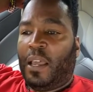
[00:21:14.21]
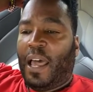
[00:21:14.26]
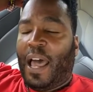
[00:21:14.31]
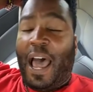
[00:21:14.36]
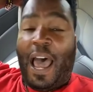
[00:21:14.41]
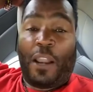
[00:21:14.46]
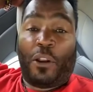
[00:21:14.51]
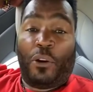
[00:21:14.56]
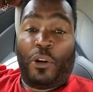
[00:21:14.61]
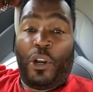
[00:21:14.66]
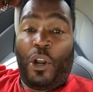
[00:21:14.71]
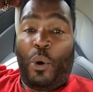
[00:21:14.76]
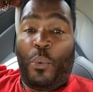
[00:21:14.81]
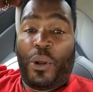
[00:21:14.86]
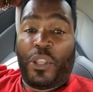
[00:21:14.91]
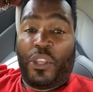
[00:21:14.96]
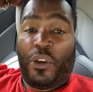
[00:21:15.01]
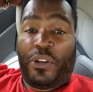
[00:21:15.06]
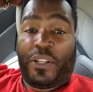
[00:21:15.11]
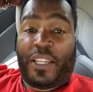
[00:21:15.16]
I don't know
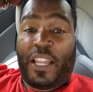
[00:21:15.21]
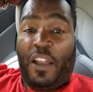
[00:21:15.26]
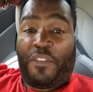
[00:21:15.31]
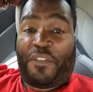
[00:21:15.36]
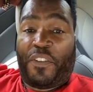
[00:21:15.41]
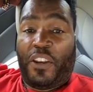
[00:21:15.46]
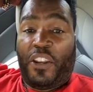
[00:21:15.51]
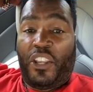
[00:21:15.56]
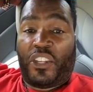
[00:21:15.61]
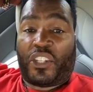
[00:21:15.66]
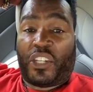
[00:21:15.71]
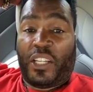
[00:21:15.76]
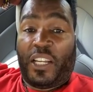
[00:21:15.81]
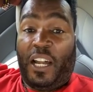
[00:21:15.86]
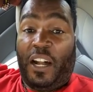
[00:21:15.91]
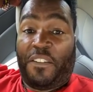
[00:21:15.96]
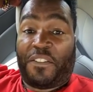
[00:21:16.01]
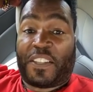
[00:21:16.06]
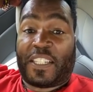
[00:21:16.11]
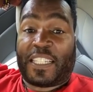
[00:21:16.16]
what your definition
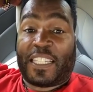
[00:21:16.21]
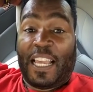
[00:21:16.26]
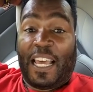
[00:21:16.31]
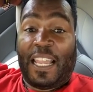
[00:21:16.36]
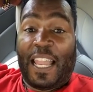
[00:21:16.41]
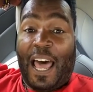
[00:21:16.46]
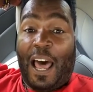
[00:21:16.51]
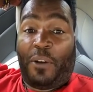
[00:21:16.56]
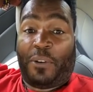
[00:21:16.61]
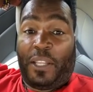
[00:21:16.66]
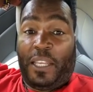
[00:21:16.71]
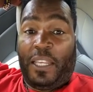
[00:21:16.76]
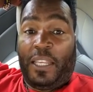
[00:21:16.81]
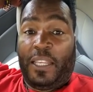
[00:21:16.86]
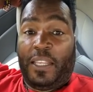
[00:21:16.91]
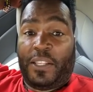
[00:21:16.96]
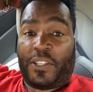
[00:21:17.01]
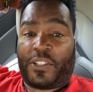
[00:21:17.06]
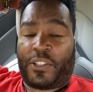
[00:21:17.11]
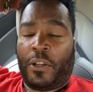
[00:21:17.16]
of sellout
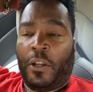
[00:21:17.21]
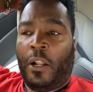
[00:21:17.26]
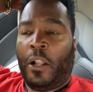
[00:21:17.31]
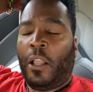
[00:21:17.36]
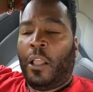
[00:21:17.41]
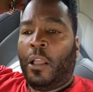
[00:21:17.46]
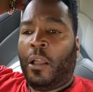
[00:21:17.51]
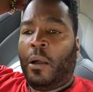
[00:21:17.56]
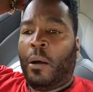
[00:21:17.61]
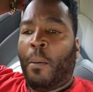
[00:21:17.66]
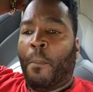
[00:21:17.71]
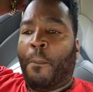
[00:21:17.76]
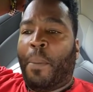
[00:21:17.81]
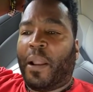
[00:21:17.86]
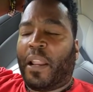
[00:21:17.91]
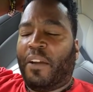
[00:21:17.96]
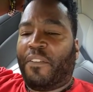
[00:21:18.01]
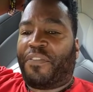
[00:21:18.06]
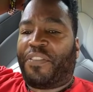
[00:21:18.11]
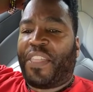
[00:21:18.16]
is.
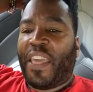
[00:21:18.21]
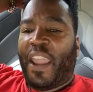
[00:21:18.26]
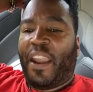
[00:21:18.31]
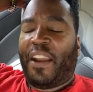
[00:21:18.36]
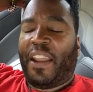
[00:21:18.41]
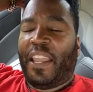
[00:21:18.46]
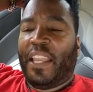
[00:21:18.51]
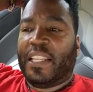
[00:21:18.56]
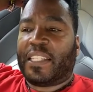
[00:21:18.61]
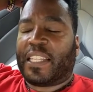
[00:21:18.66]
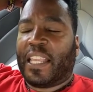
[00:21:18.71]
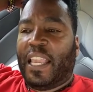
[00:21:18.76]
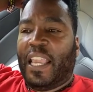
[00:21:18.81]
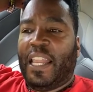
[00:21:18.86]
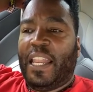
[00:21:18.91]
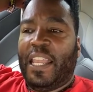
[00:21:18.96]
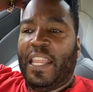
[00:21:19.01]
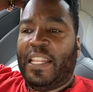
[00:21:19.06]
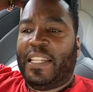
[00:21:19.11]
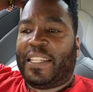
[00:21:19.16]
But if there is
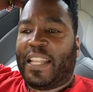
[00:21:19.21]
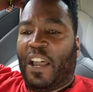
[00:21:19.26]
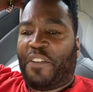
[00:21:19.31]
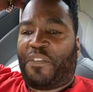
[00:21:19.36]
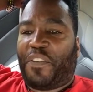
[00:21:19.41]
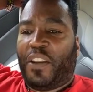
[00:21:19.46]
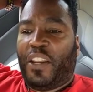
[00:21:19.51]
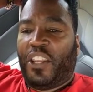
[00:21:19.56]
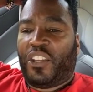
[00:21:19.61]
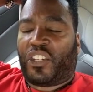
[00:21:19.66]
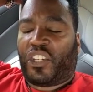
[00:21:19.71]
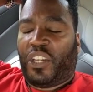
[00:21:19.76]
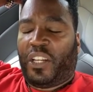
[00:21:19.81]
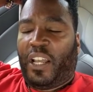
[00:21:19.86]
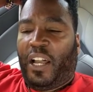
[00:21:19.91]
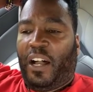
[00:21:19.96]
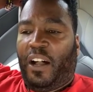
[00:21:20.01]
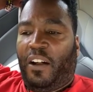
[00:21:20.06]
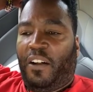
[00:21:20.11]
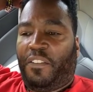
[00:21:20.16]
any definition
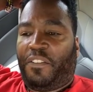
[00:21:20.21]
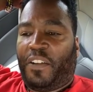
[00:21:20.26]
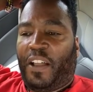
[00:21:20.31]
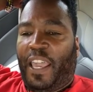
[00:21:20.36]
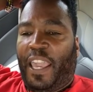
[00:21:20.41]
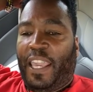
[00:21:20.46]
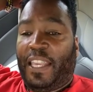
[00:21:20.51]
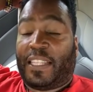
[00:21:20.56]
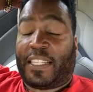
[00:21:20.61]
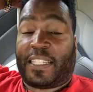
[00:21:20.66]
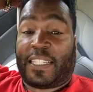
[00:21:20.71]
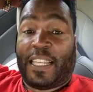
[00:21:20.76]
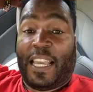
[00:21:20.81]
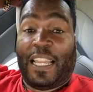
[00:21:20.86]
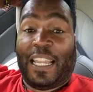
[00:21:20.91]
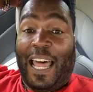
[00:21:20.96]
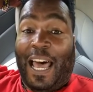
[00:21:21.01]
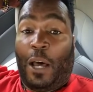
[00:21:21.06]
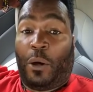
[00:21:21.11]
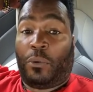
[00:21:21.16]
of a
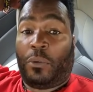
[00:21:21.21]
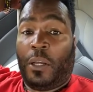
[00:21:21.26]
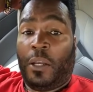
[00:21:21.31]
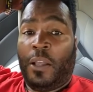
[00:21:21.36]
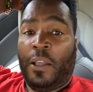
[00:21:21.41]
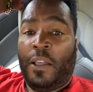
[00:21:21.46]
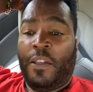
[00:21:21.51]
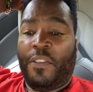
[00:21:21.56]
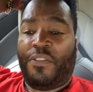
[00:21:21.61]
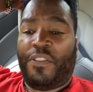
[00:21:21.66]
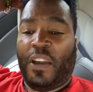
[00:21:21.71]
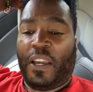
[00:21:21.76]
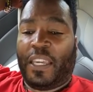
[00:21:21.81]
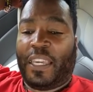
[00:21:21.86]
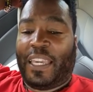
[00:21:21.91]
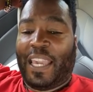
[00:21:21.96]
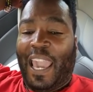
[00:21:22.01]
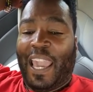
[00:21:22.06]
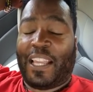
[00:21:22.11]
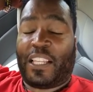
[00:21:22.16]
sellout, the
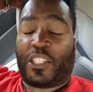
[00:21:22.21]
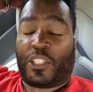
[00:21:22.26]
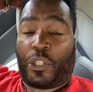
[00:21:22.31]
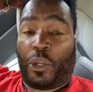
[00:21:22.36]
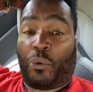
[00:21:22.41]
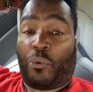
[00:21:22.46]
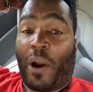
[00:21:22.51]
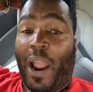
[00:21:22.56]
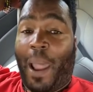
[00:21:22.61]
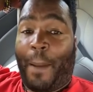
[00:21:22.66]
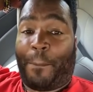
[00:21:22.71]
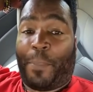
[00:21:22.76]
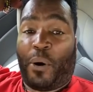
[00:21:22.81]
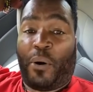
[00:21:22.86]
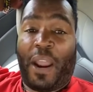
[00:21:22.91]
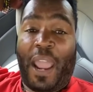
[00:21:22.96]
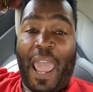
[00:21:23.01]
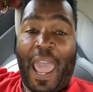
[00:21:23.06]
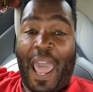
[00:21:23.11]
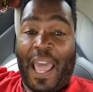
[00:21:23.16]
gangster
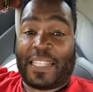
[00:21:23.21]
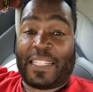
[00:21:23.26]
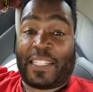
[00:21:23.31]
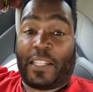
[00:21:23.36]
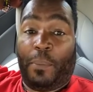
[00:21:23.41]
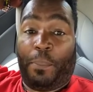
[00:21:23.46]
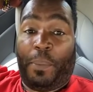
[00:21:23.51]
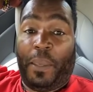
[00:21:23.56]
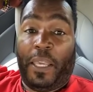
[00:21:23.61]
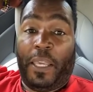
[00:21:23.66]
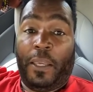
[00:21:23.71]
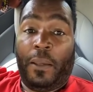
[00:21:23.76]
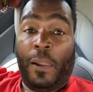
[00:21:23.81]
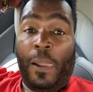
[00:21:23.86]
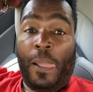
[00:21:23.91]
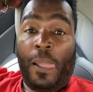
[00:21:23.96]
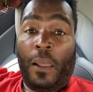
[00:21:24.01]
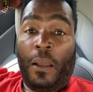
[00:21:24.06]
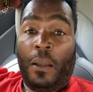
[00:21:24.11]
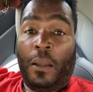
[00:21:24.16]
rapper has to be
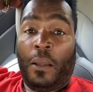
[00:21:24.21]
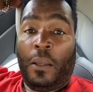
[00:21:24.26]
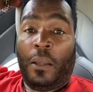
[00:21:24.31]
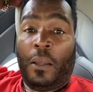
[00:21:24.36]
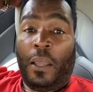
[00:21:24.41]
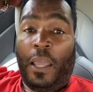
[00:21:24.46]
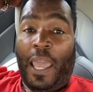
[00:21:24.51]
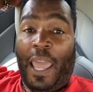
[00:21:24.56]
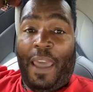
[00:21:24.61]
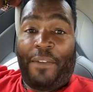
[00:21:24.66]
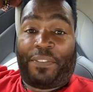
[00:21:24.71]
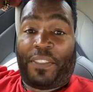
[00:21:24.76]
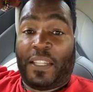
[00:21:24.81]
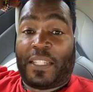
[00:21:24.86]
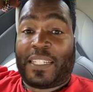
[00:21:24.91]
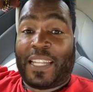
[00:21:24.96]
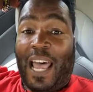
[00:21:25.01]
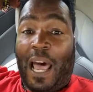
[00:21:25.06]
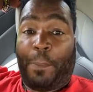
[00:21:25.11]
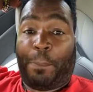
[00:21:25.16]
at the
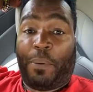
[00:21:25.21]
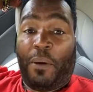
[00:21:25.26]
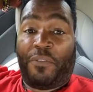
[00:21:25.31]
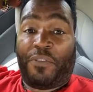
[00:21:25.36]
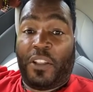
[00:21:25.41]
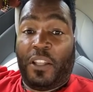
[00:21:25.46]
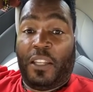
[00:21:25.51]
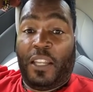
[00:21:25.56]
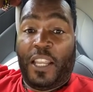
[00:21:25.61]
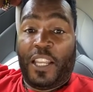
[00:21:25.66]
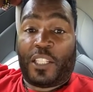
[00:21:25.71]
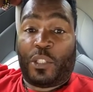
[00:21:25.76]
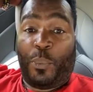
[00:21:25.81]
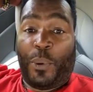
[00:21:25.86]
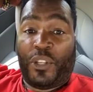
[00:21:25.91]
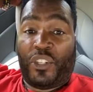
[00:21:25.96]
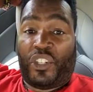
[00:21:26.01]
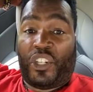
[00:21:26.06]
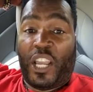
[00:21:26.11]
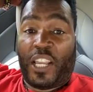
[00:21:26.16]
top of the list
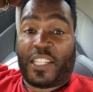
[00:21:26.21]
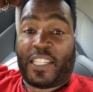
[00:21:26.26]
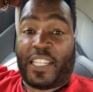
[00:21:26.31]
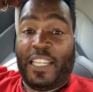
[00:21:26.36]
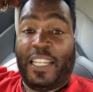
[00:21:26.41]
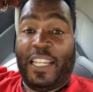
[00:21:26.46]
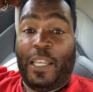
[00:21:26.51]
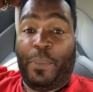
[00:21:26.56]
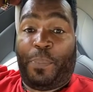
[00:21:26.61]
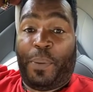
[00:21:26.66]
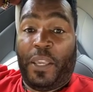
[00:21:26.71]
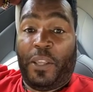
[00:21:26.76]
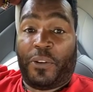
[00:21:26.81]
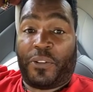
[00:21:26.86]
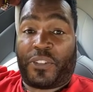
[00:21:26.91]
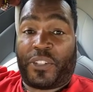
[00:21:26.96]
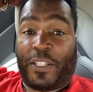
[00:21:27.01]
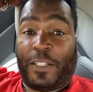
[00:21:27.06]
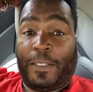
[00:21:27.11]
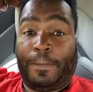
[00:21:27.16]
with Jessy Lee
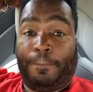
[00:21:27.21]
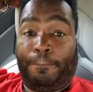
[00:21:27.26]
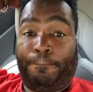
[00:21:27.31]
Peterson.